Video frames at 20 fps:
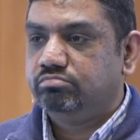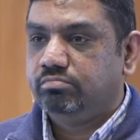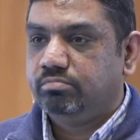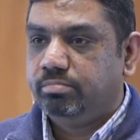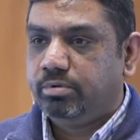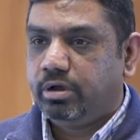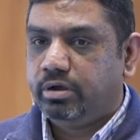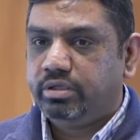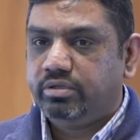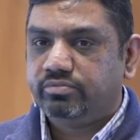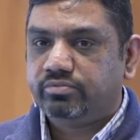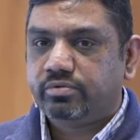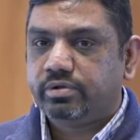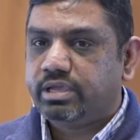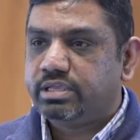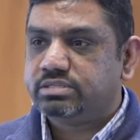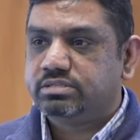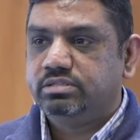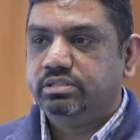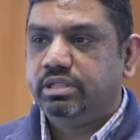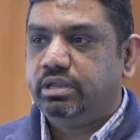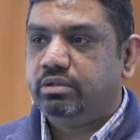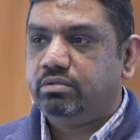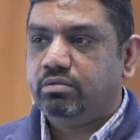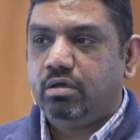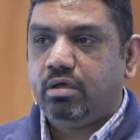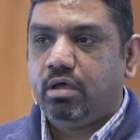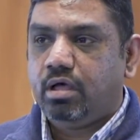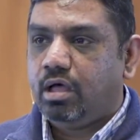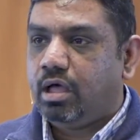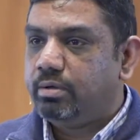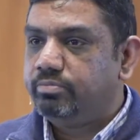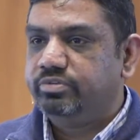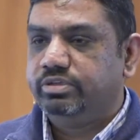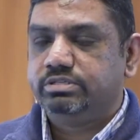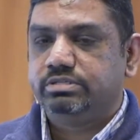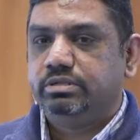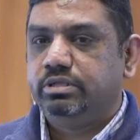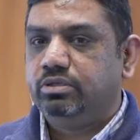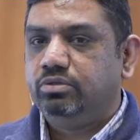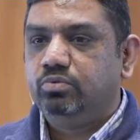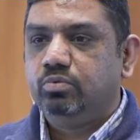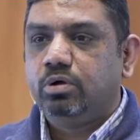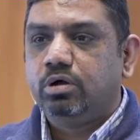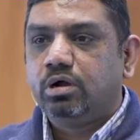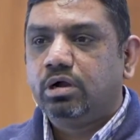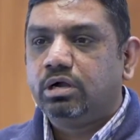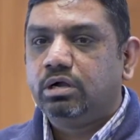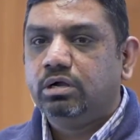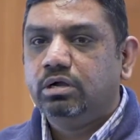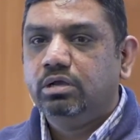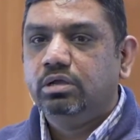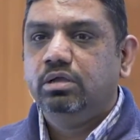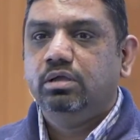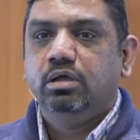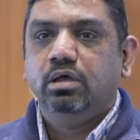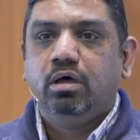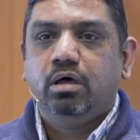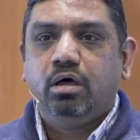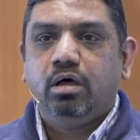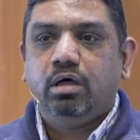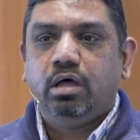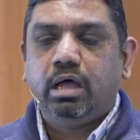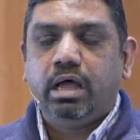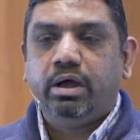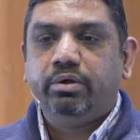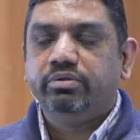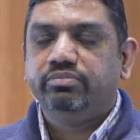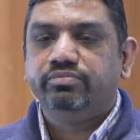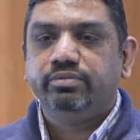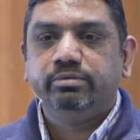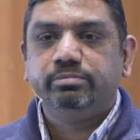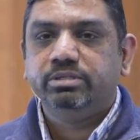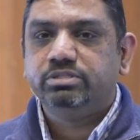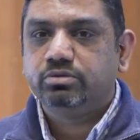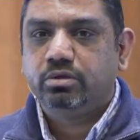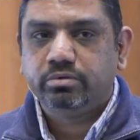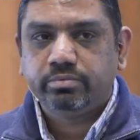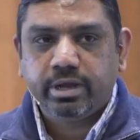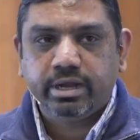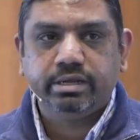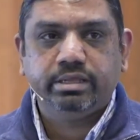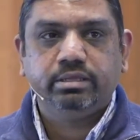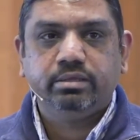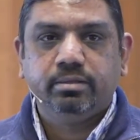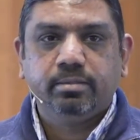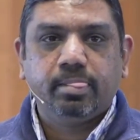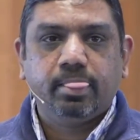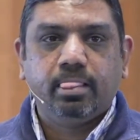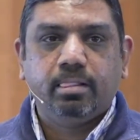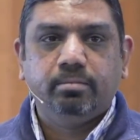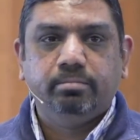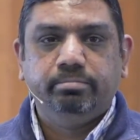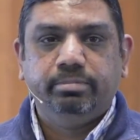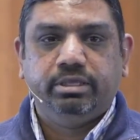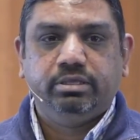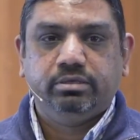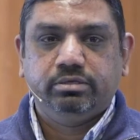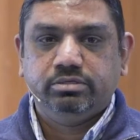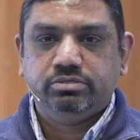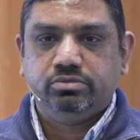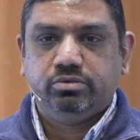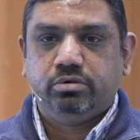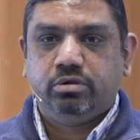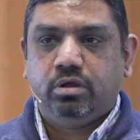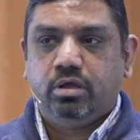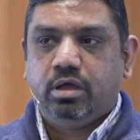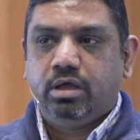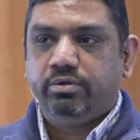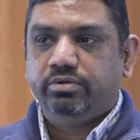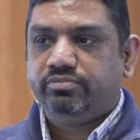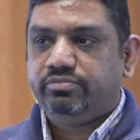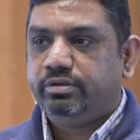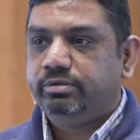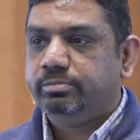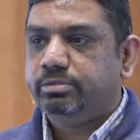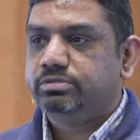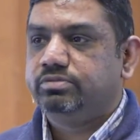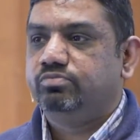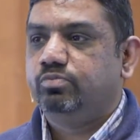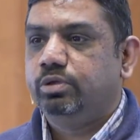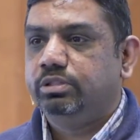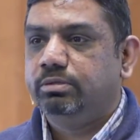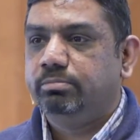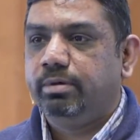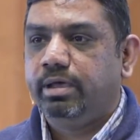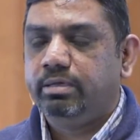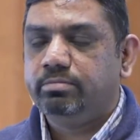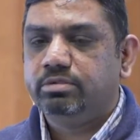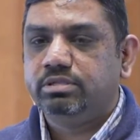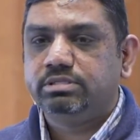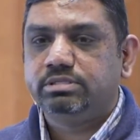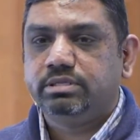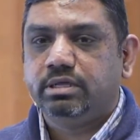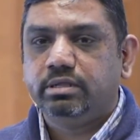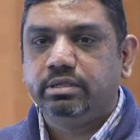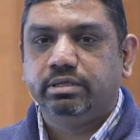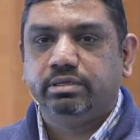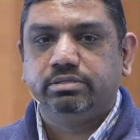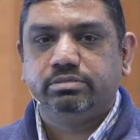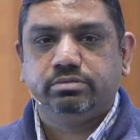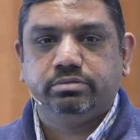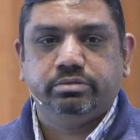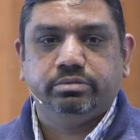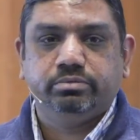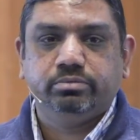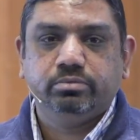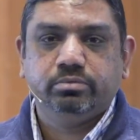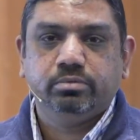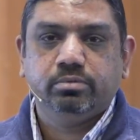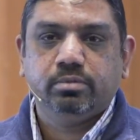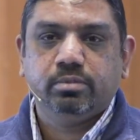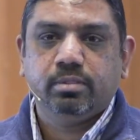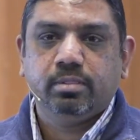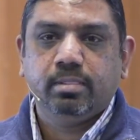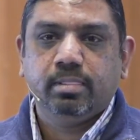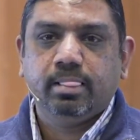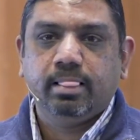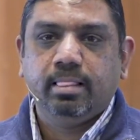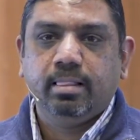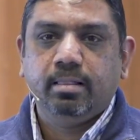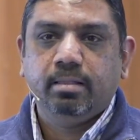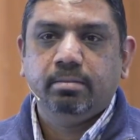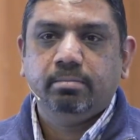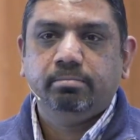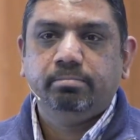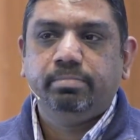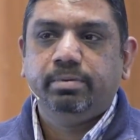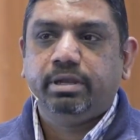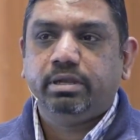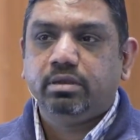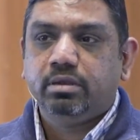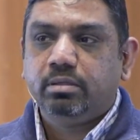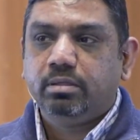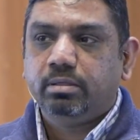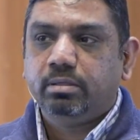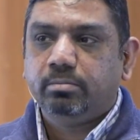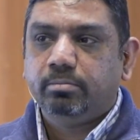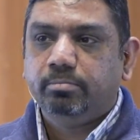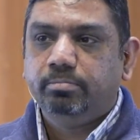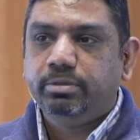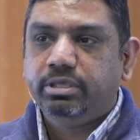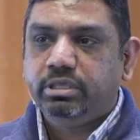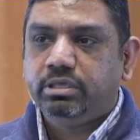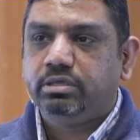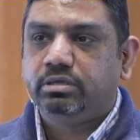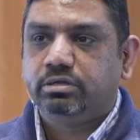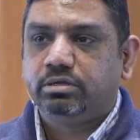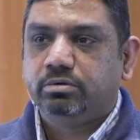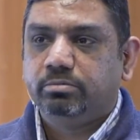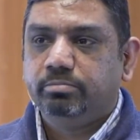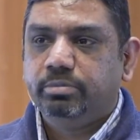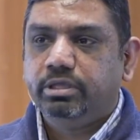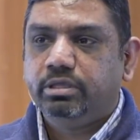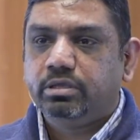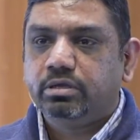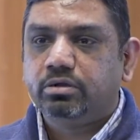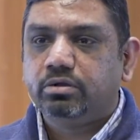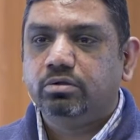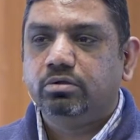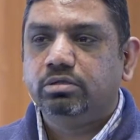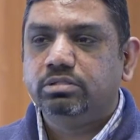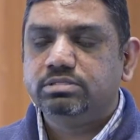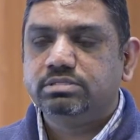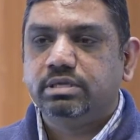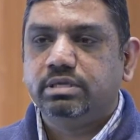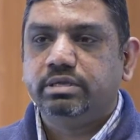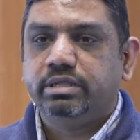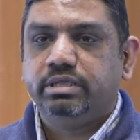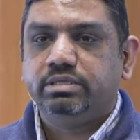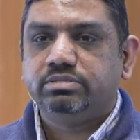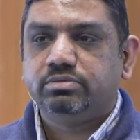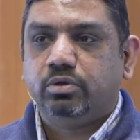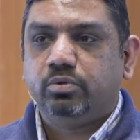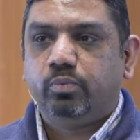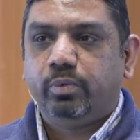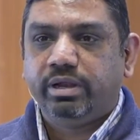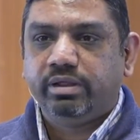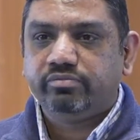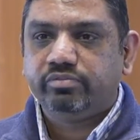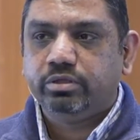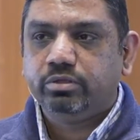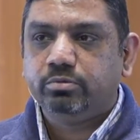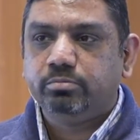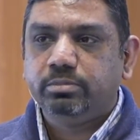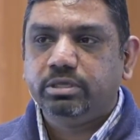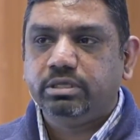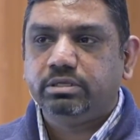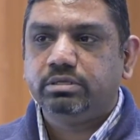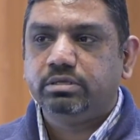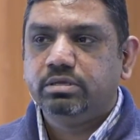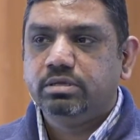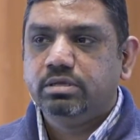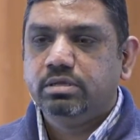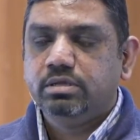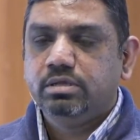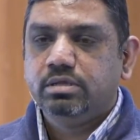body of Christ, then obviously you are out of limits already because you're out of limits of what the Bible is telling us to do. But be here, be here on Sundays or whenever you meet